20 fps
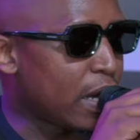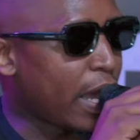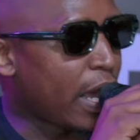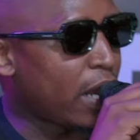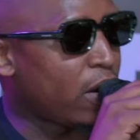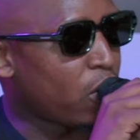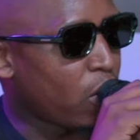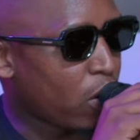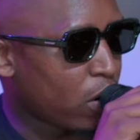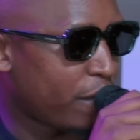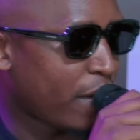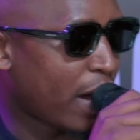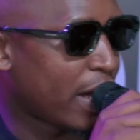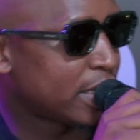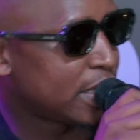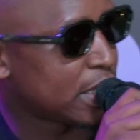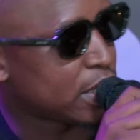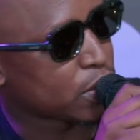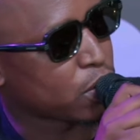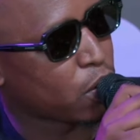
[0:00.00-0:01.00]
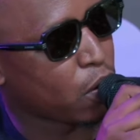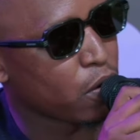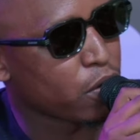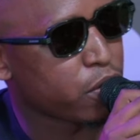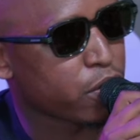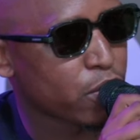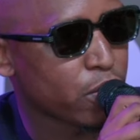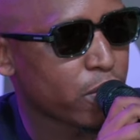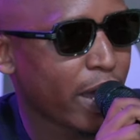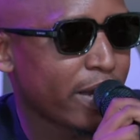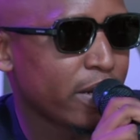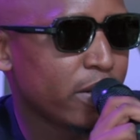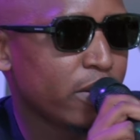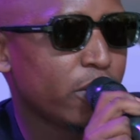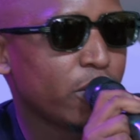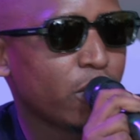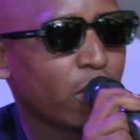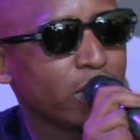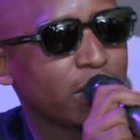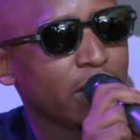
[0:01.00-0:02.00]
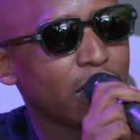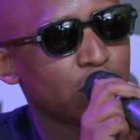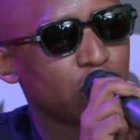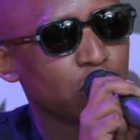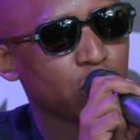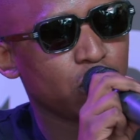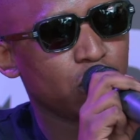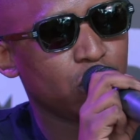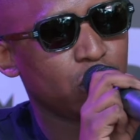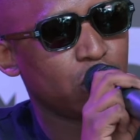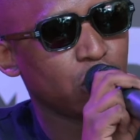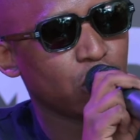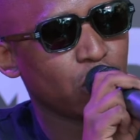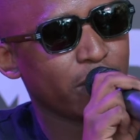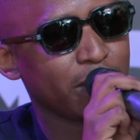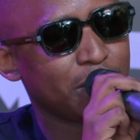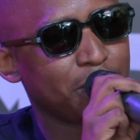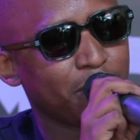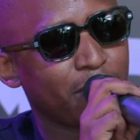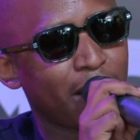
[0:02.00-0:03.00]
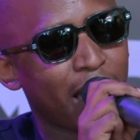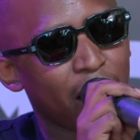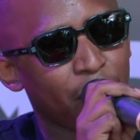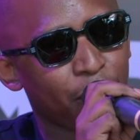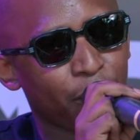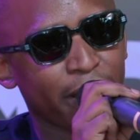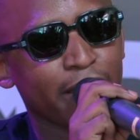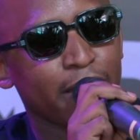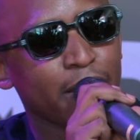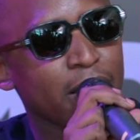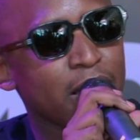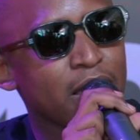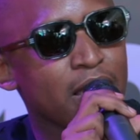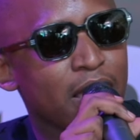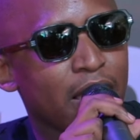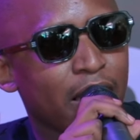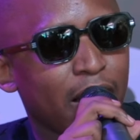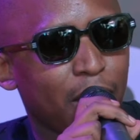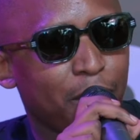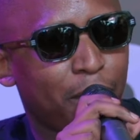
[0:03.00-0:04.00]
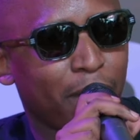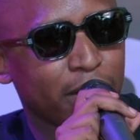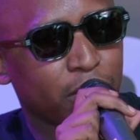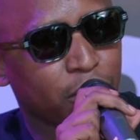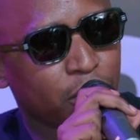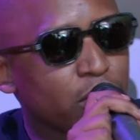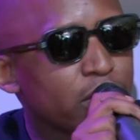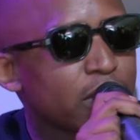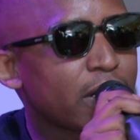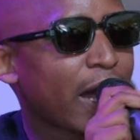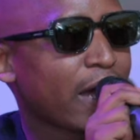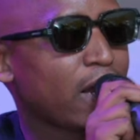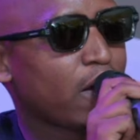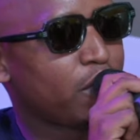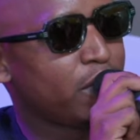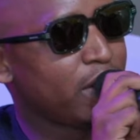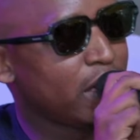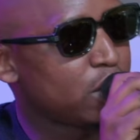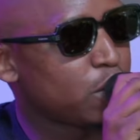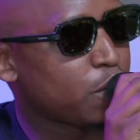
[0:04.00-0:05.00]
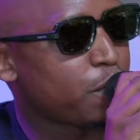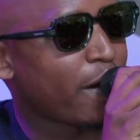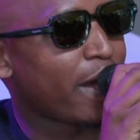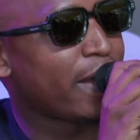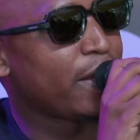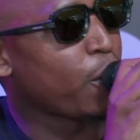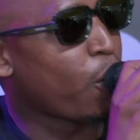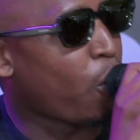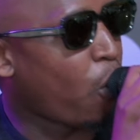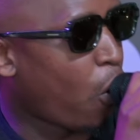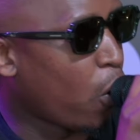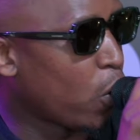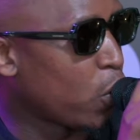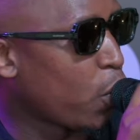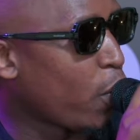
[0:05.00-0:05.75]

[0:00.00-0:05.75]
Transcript: a lot of artists go through. And you don't need to do it my way, but you kind of need to find your own